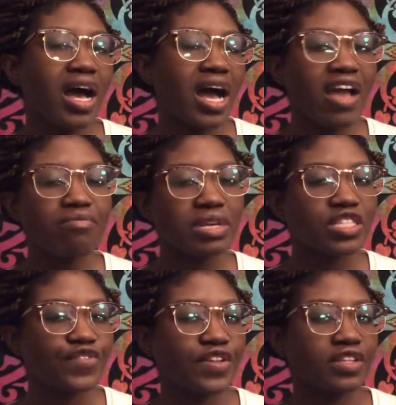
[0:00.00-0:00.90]
I have
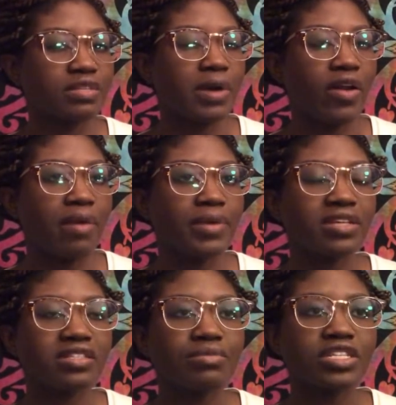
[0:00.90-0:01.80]
mixed feelings about it
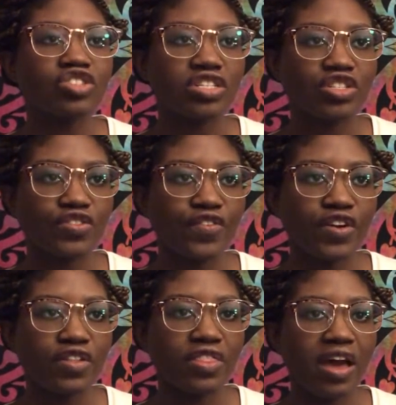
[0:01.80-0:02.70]
because I'm such an
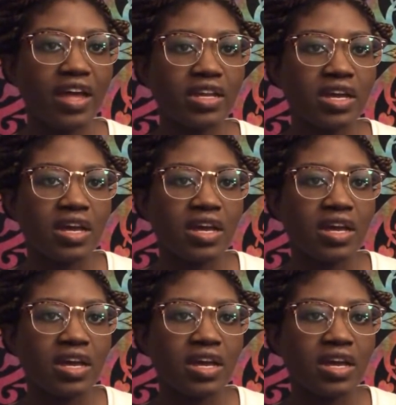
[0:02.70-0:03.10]
introvert that